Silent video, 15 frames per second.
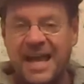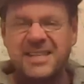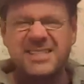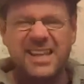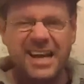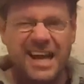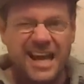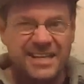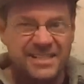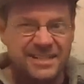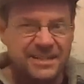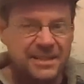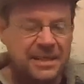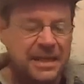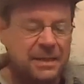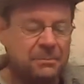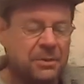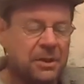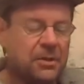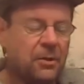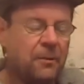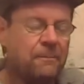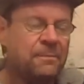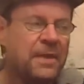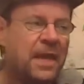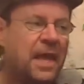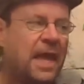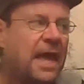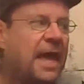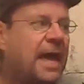It's the Latin name, you know.
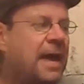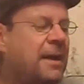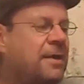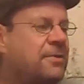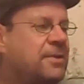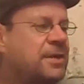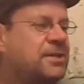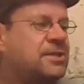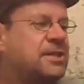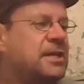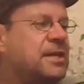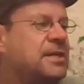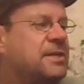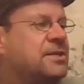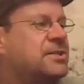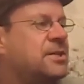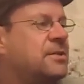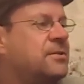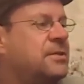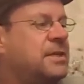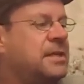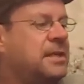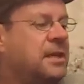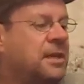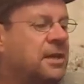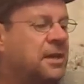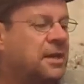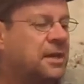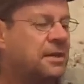Uh, this is the